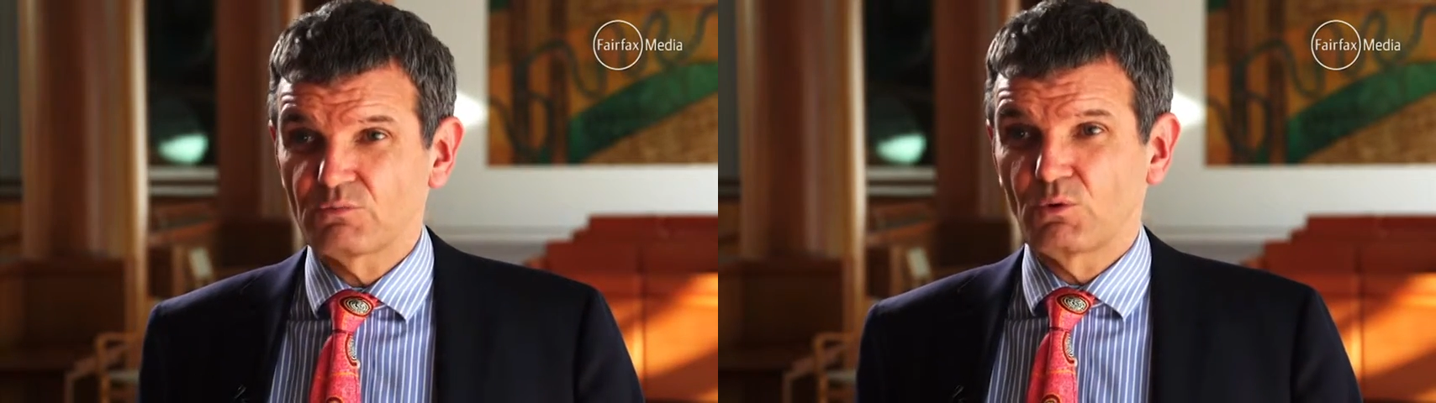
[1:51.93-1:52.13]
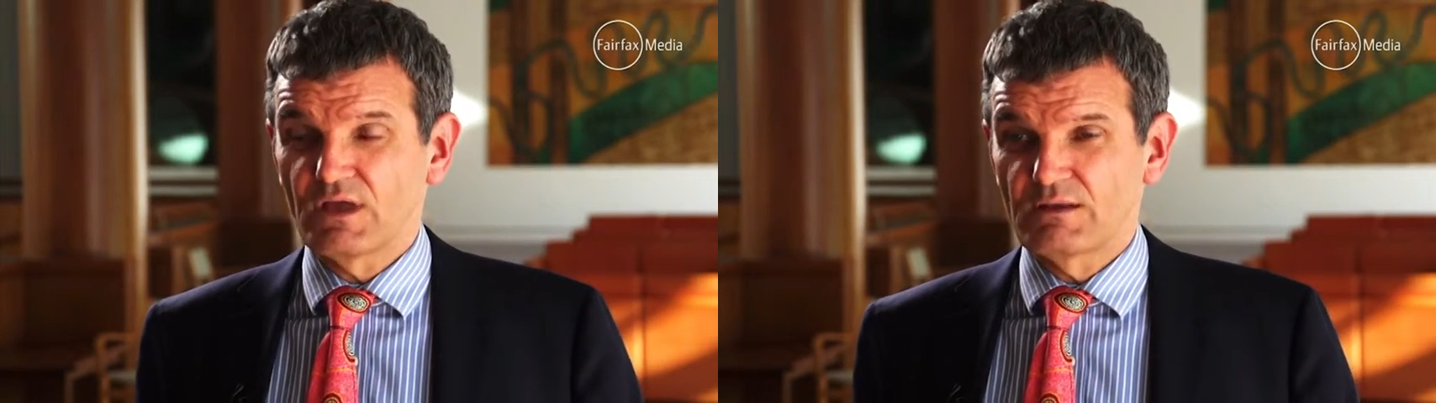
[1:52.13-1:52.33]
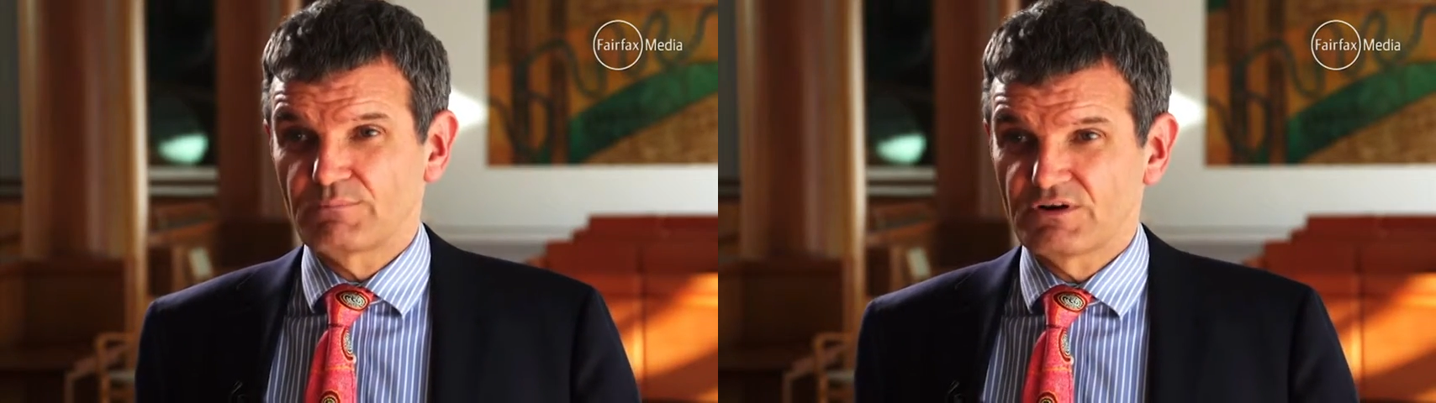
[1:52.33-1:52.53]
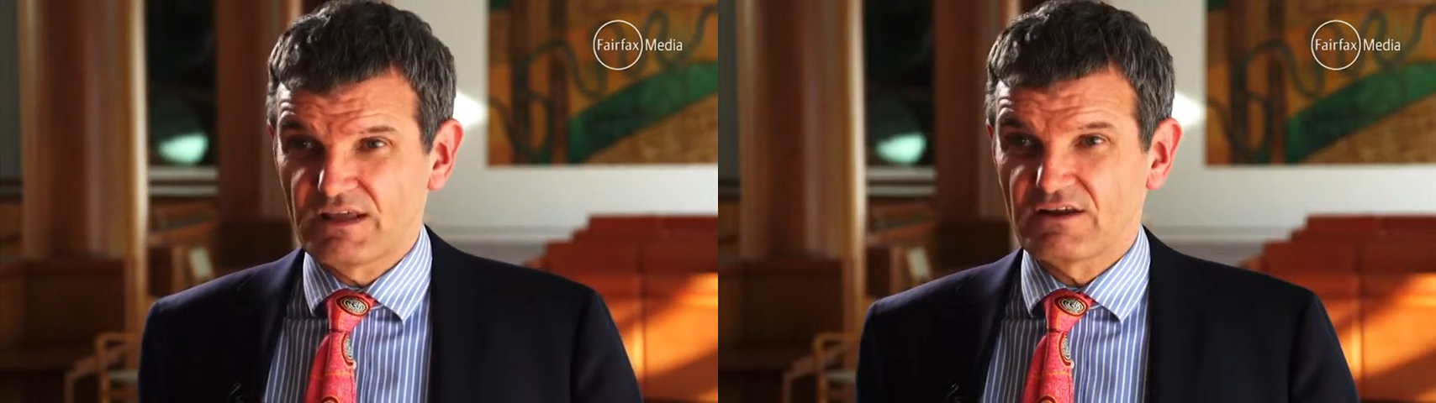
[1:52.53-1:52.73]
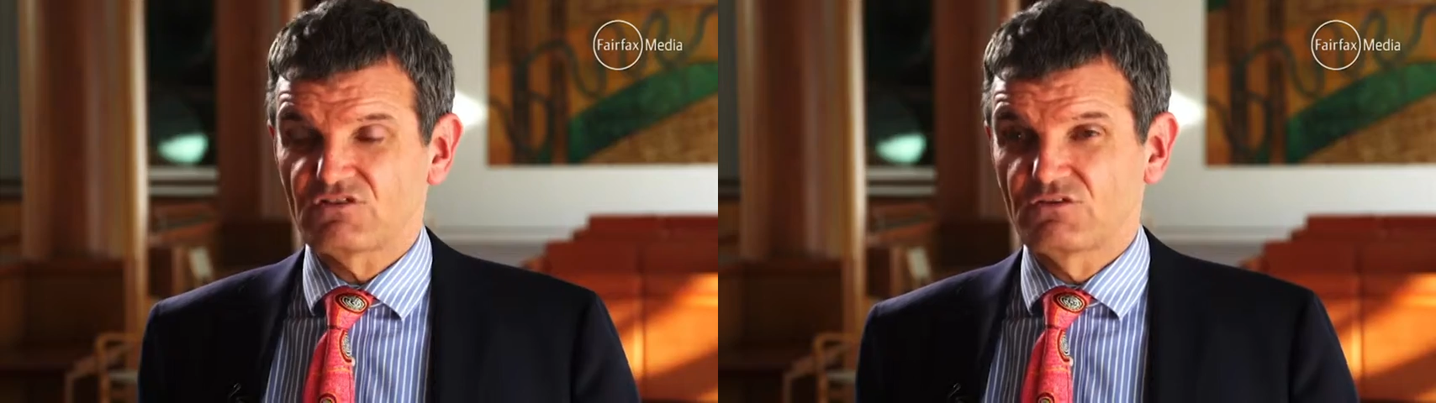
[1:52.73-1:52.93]
will get
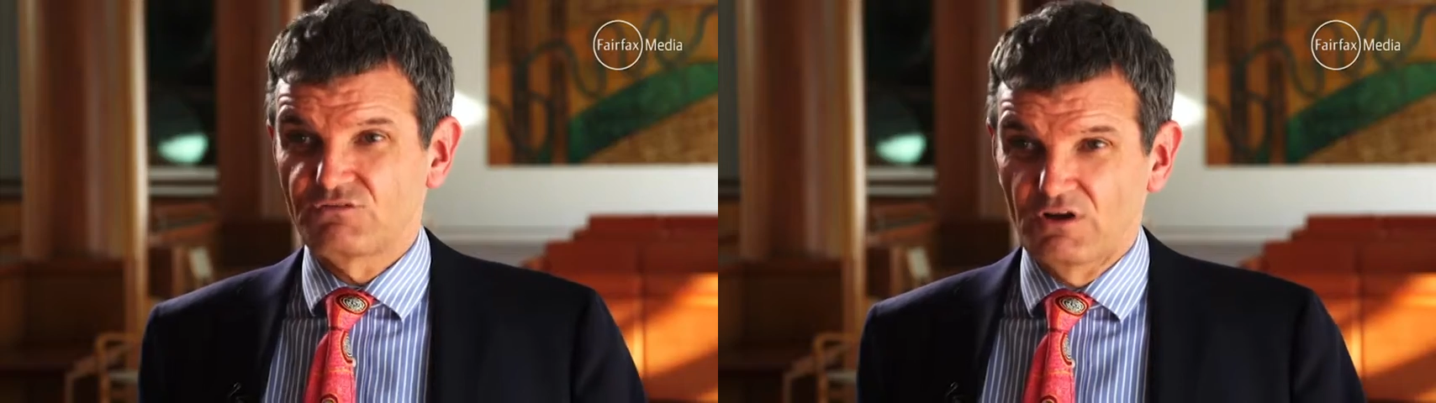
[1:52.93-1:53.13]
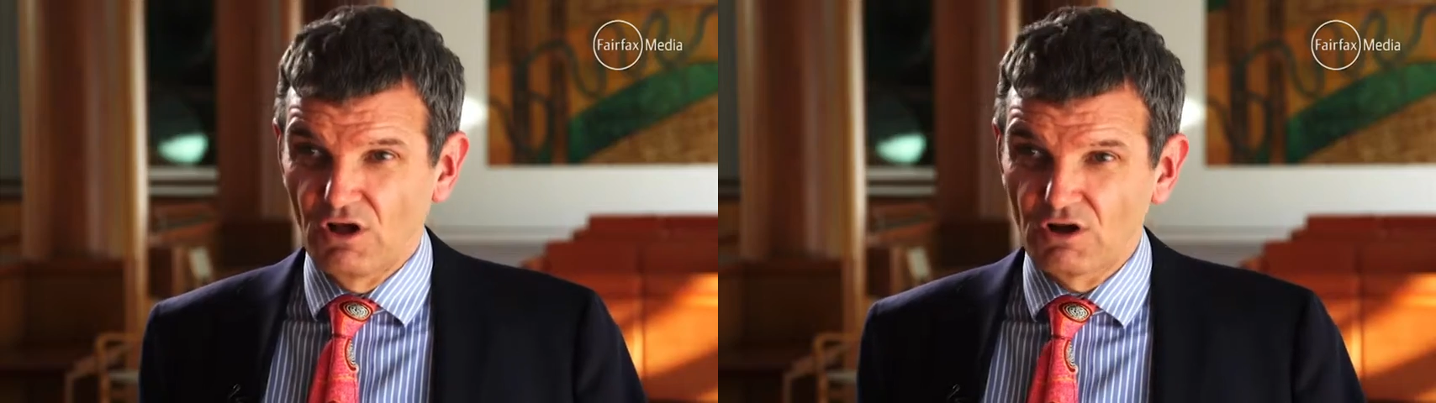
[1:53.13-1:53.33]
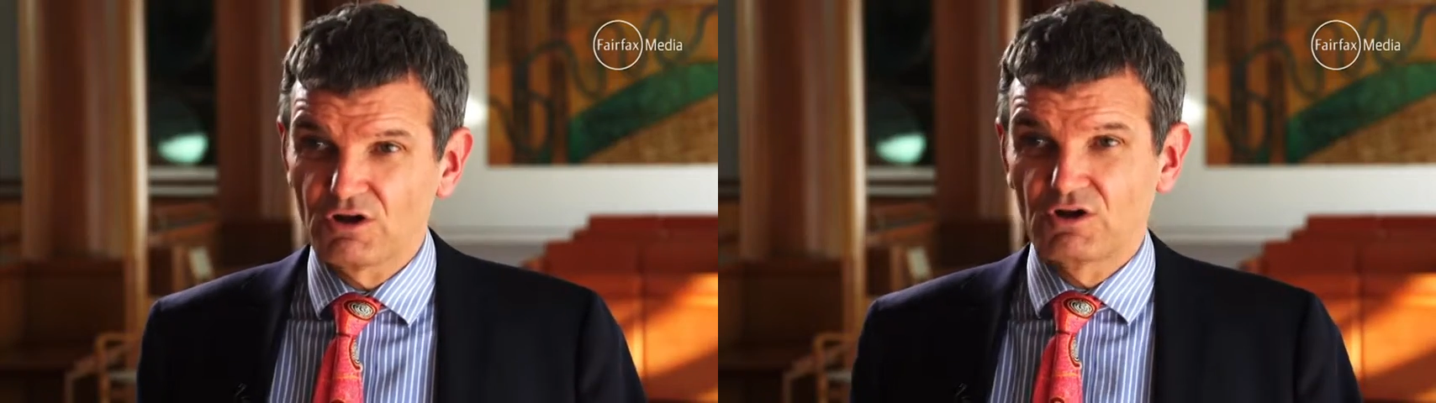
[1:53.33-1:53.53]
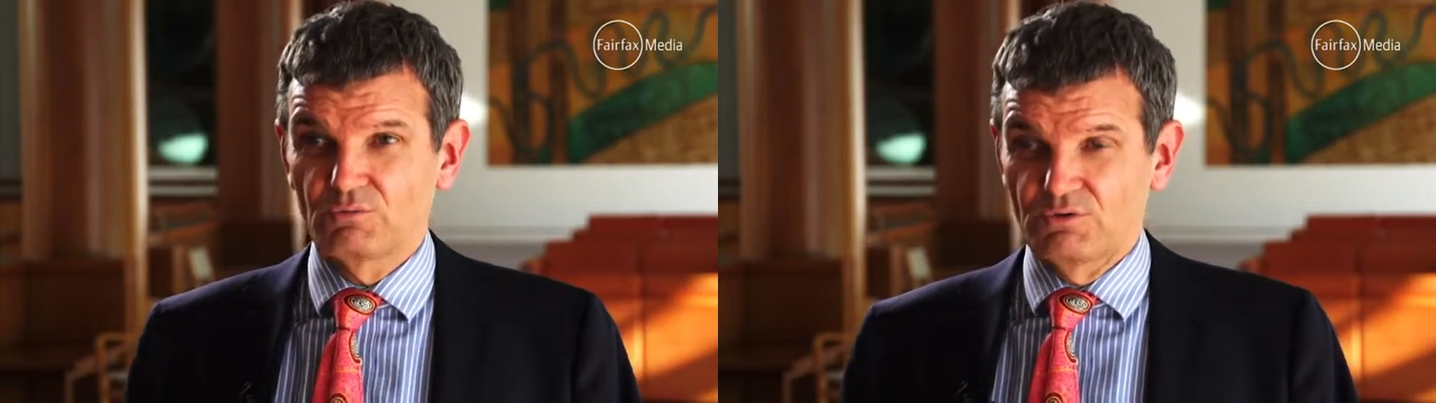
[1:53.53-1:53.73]
protection for longer,